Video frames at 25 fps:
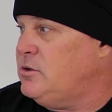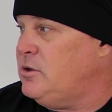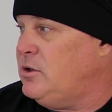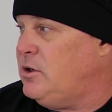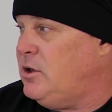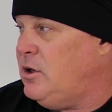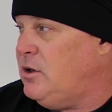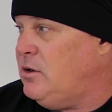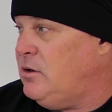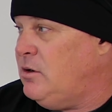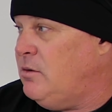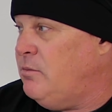
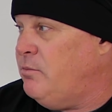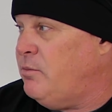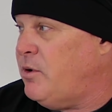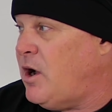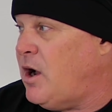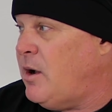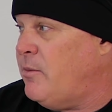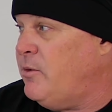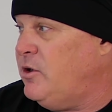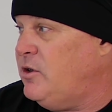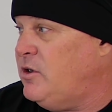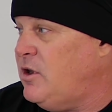and
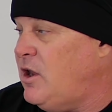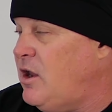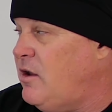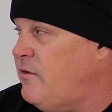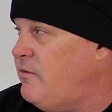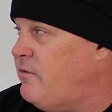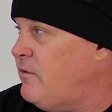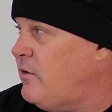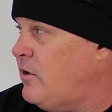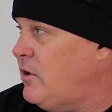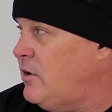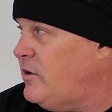Bob and
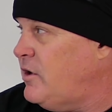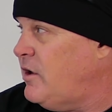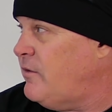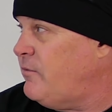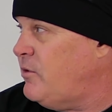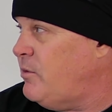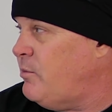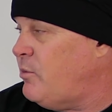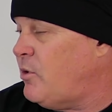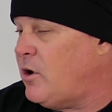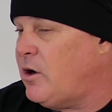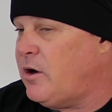Dave are
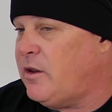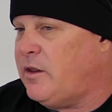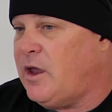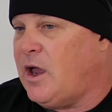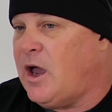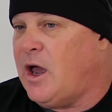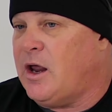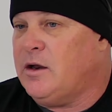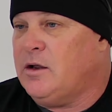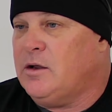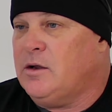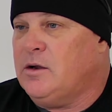definitely part of
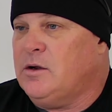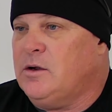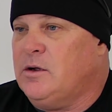that.